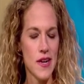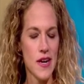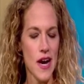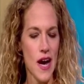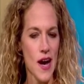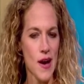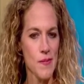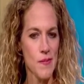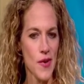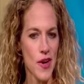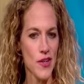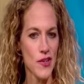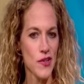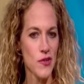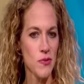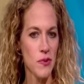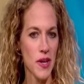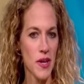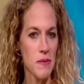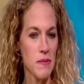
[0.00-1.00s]
and
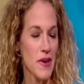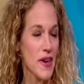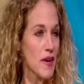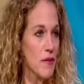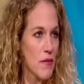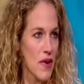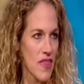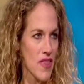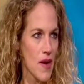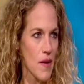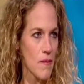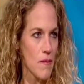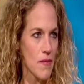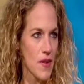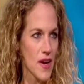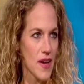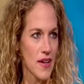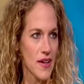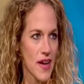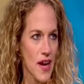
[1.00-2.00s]
just really being with them
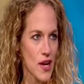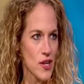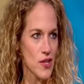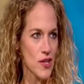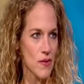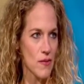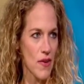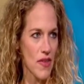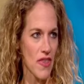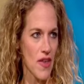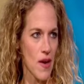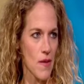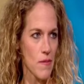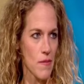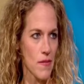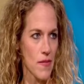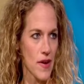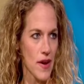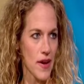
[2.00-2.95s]
and engaging with them